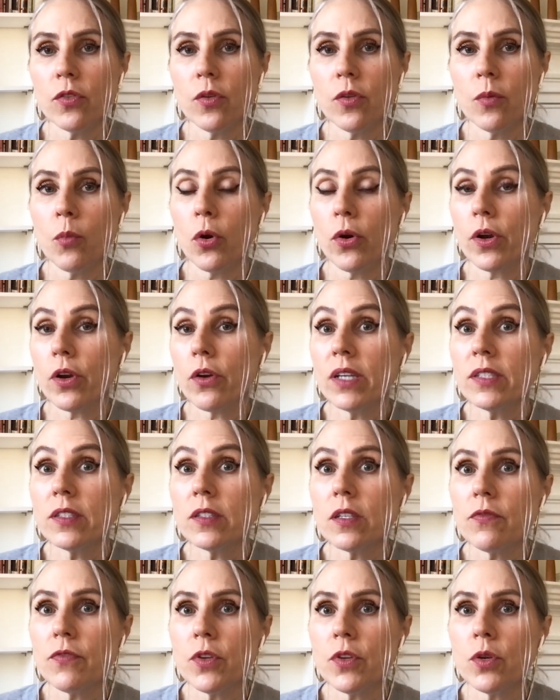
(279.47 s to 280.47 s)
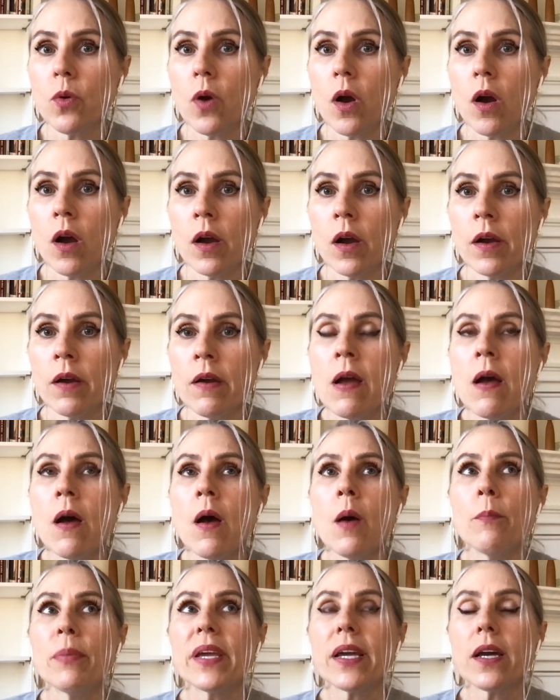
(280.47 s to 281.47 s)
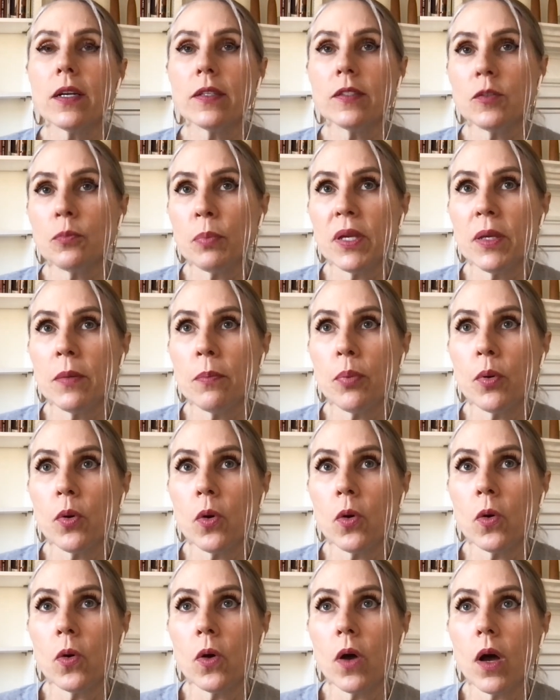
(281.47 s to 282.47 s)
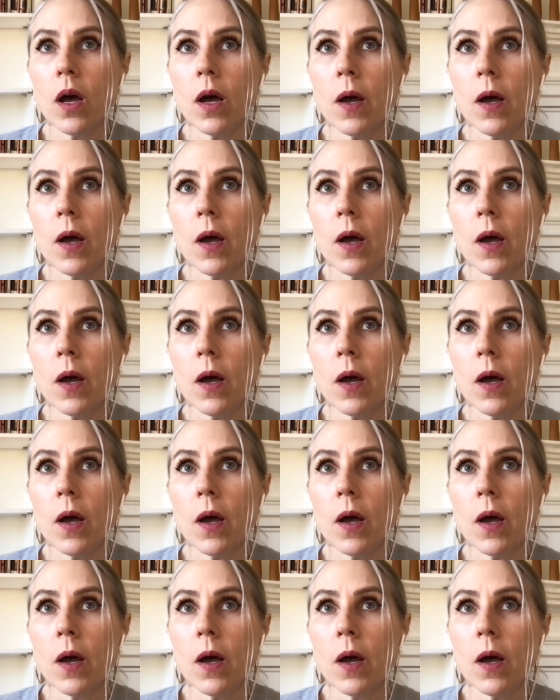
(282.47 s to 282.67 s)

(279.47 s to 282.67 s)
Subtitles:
the more aggressive you are, because people,